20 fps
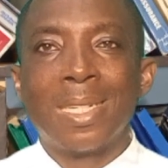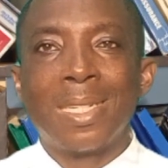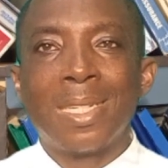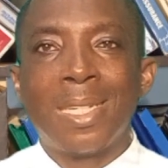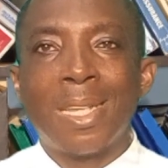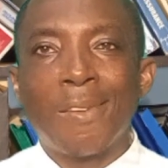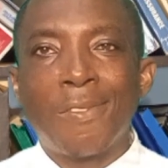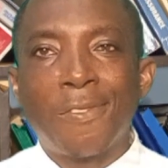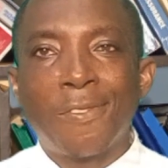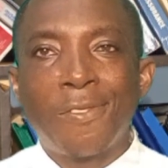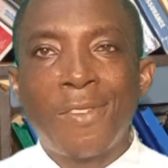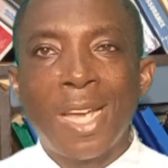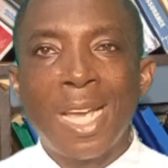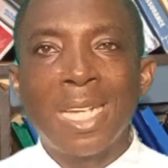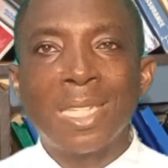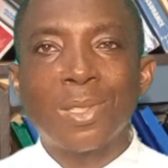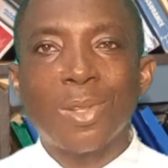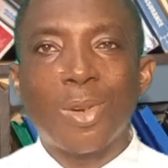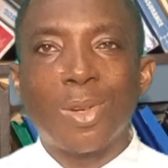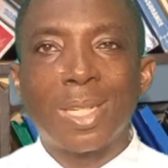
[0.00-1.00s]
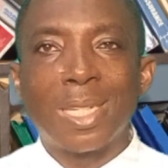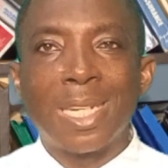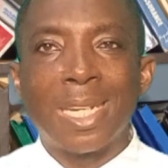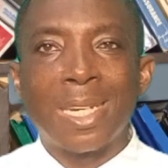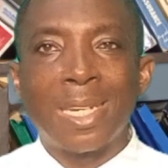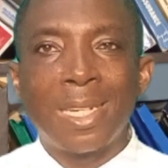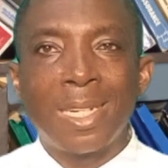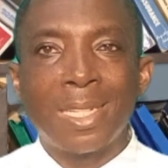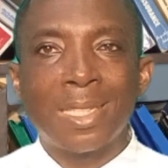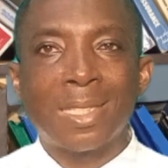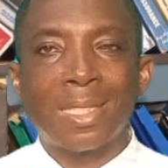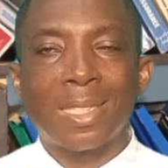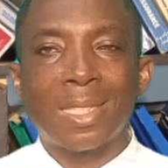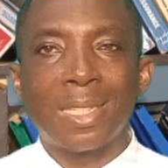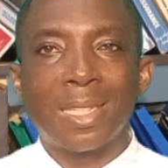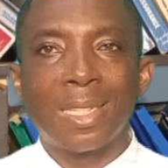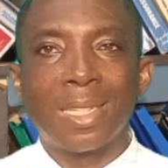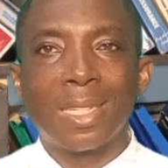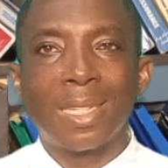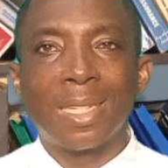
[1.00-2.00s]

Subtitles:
The first on the list